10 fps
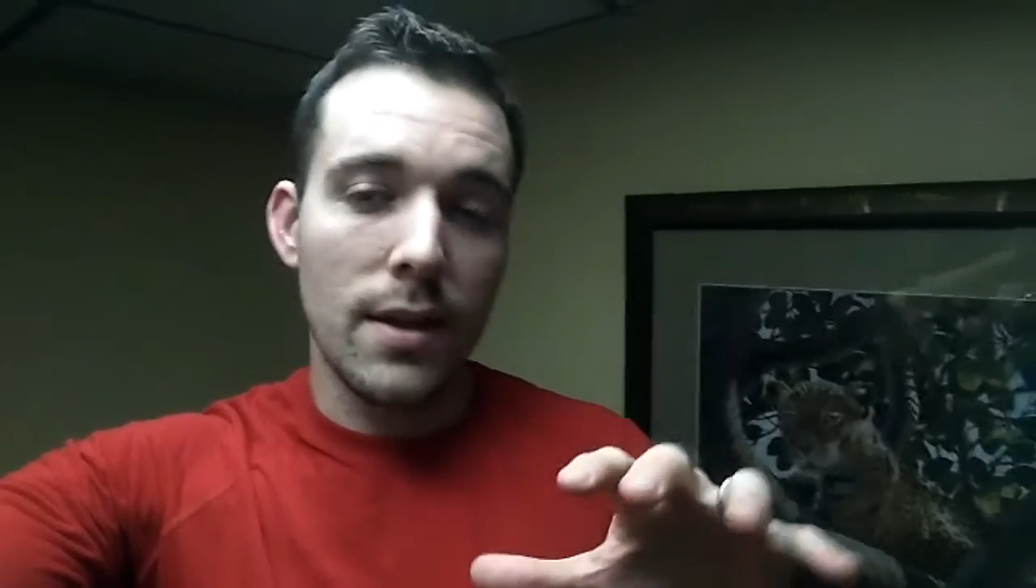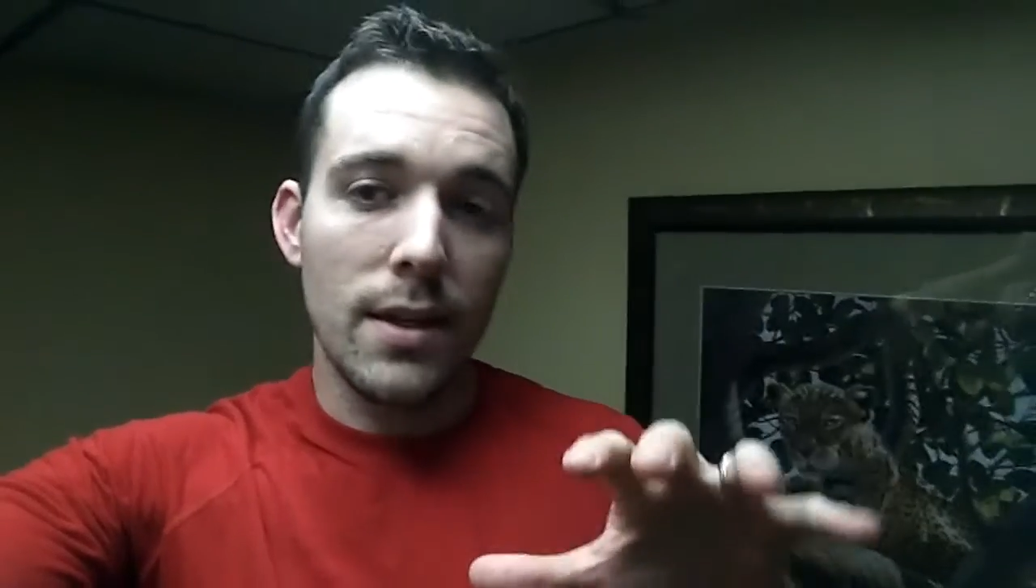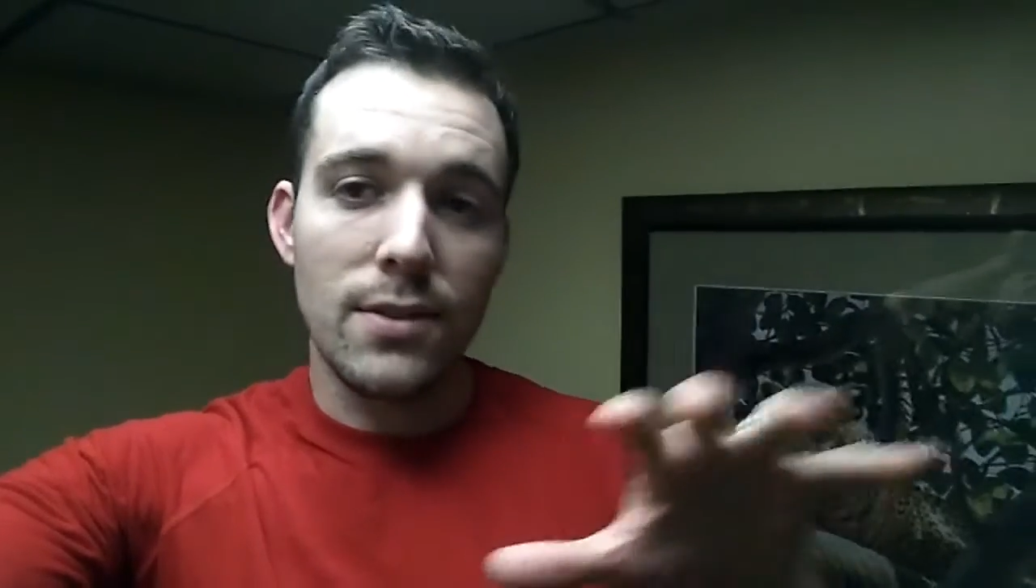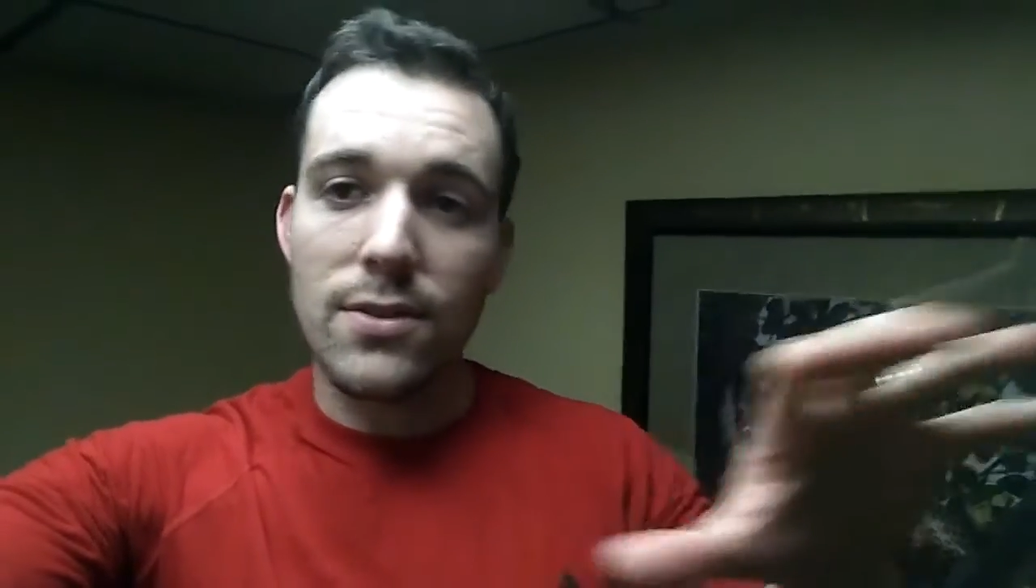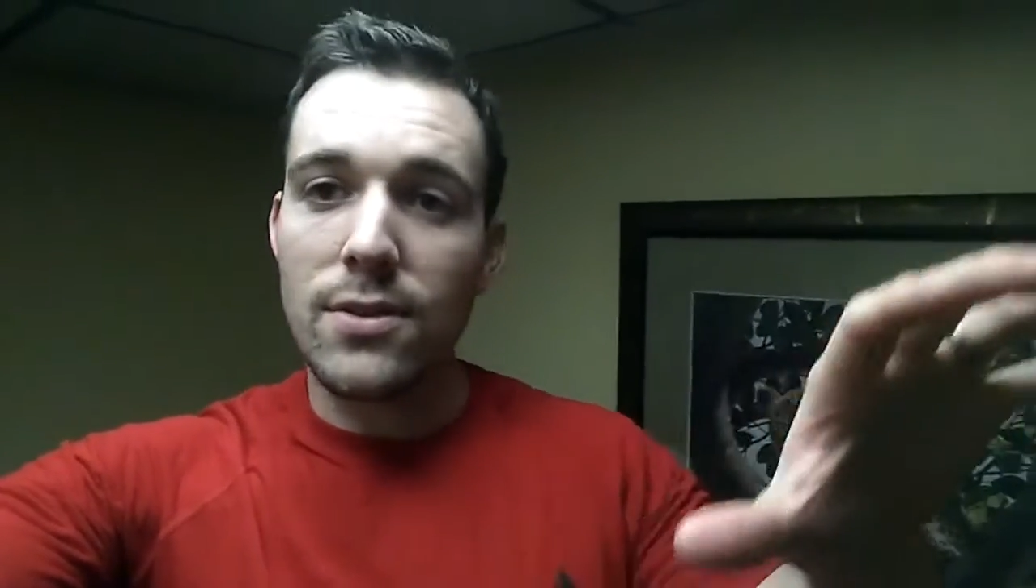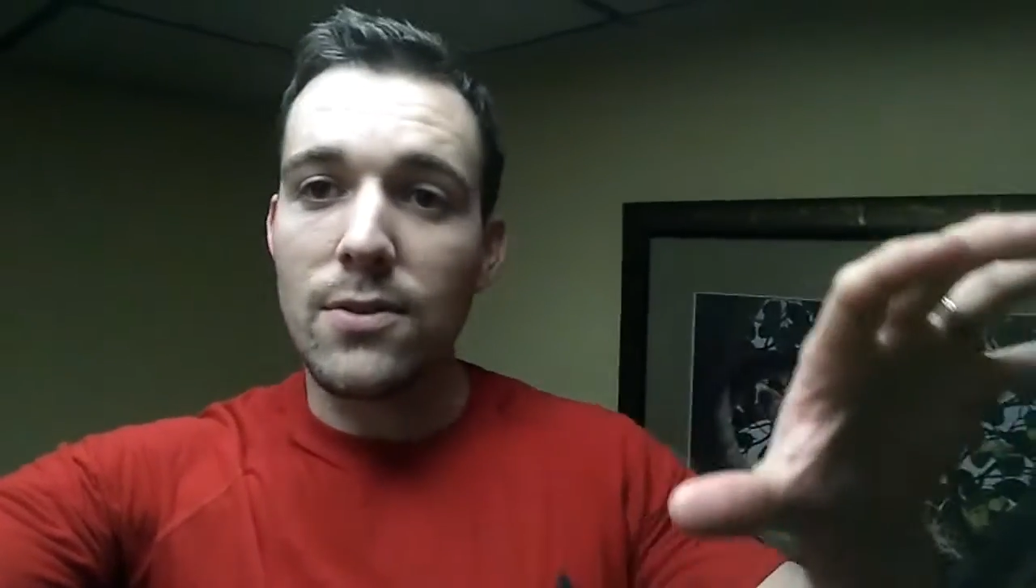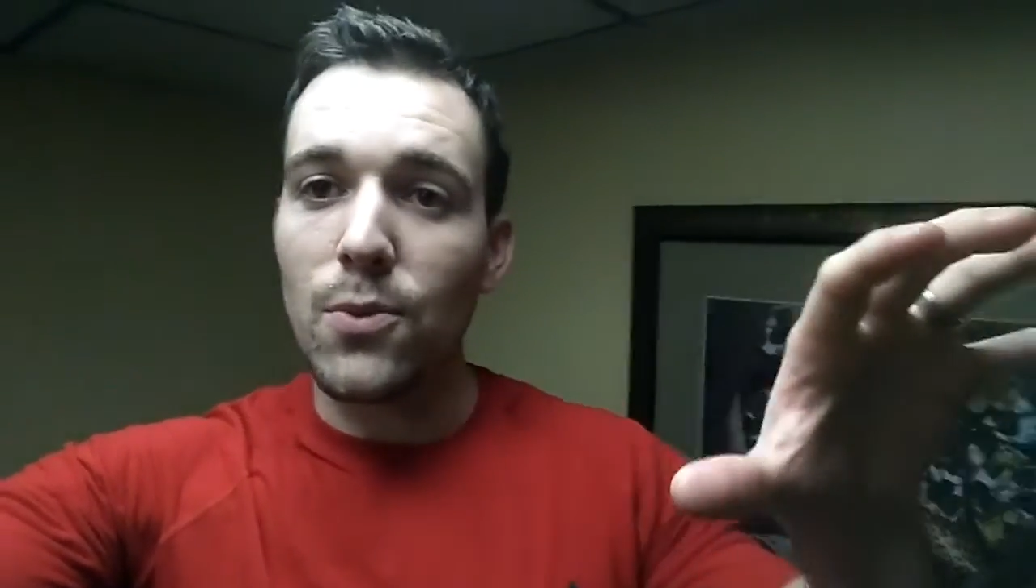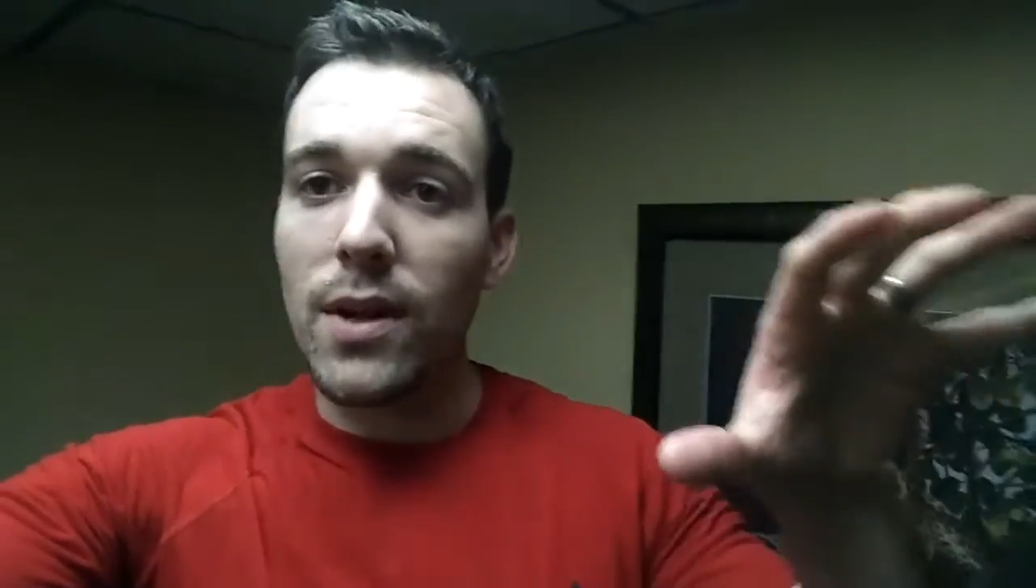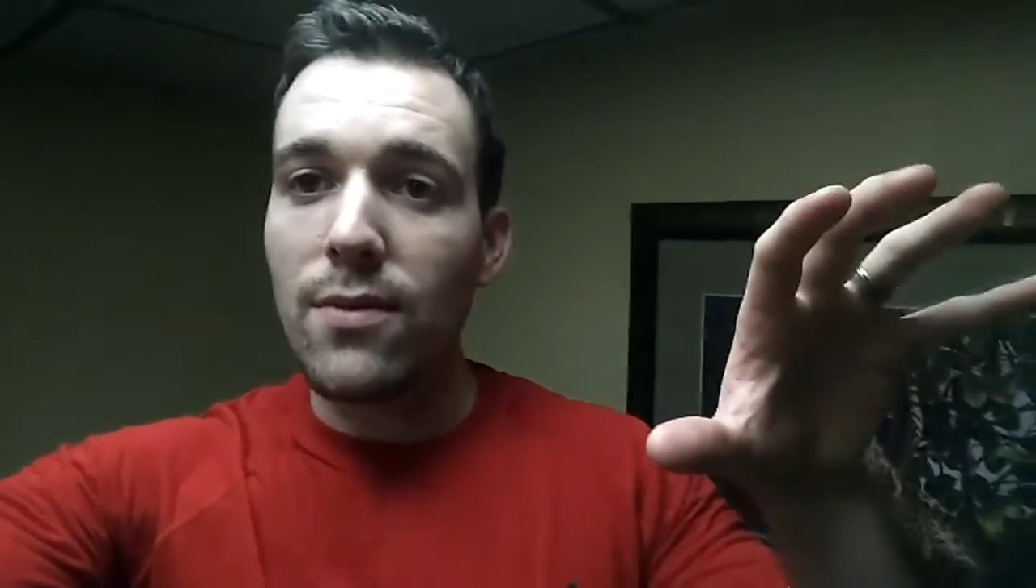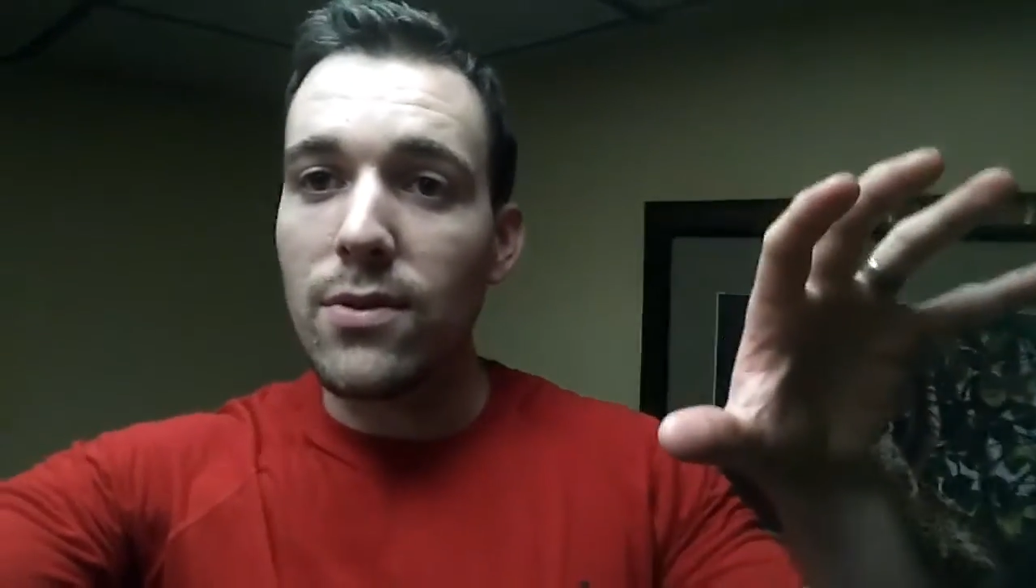insert
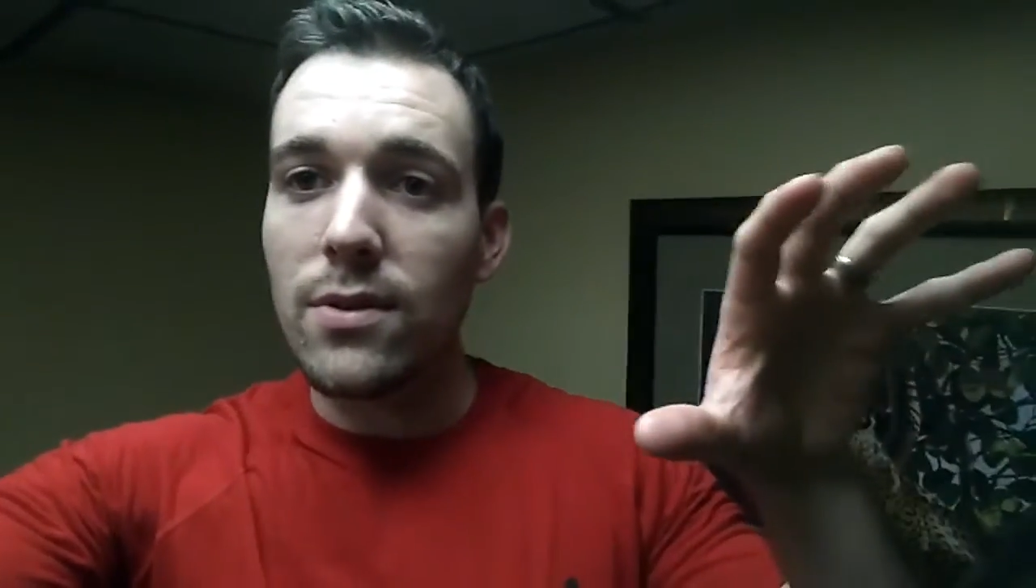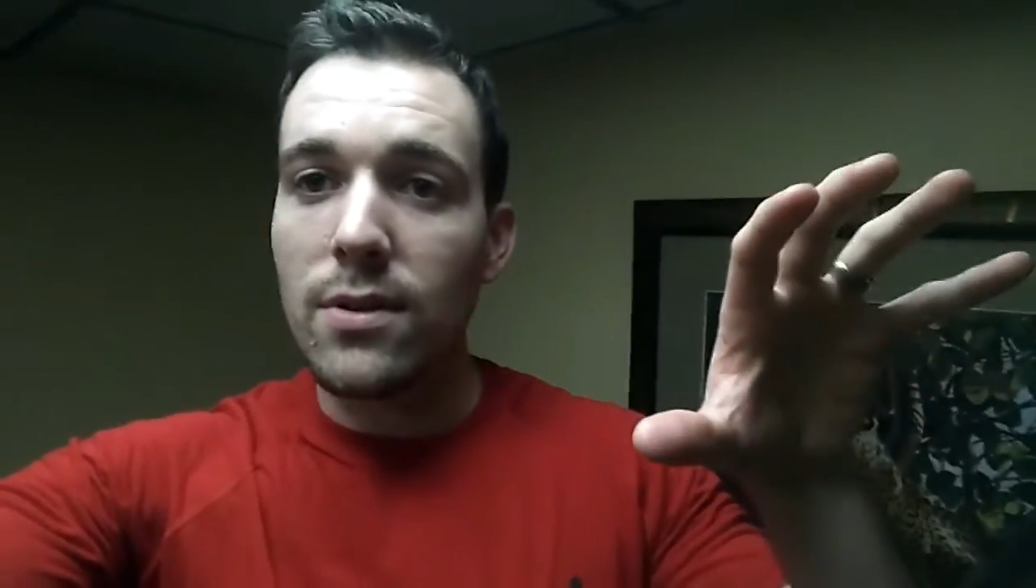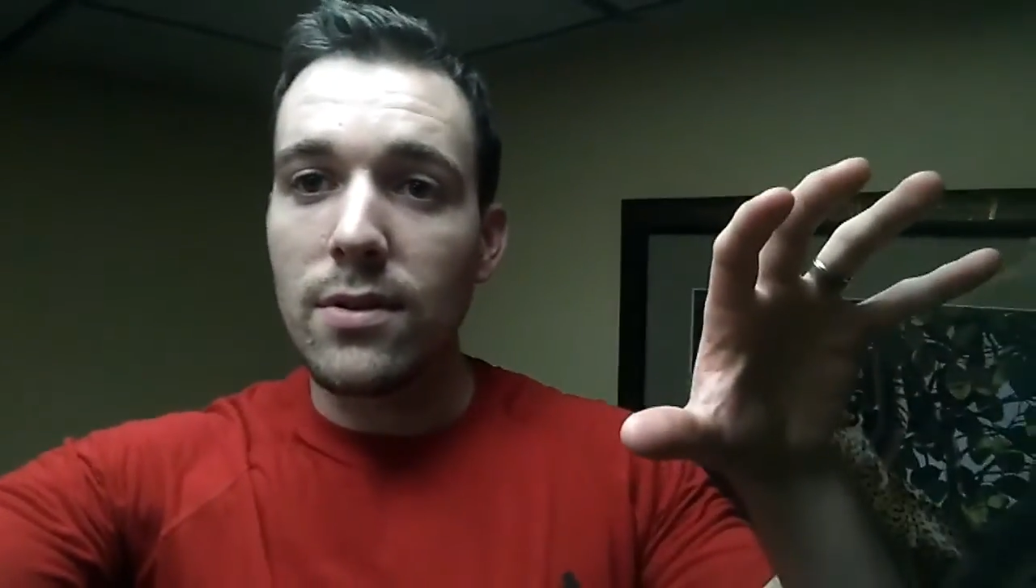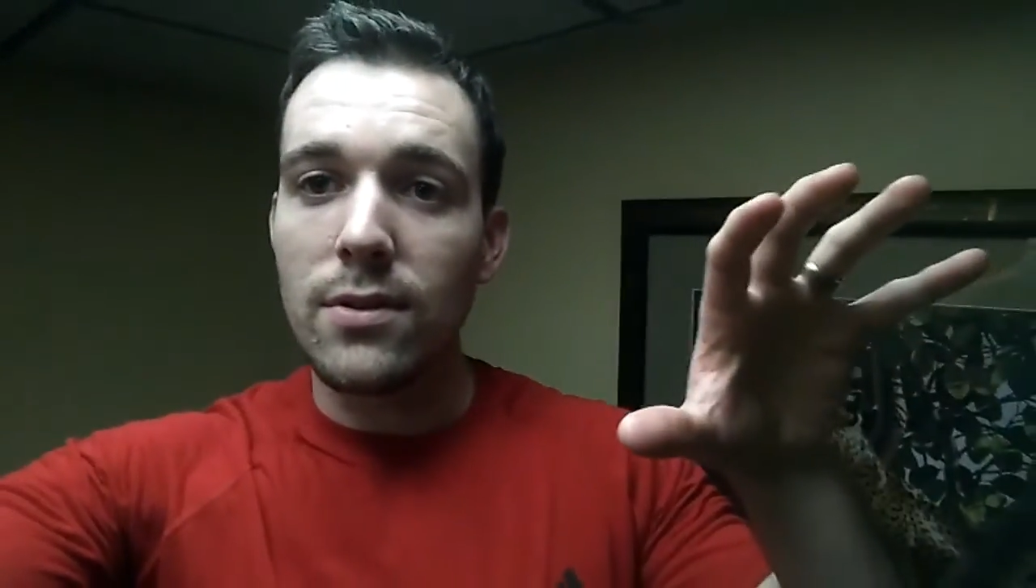whatever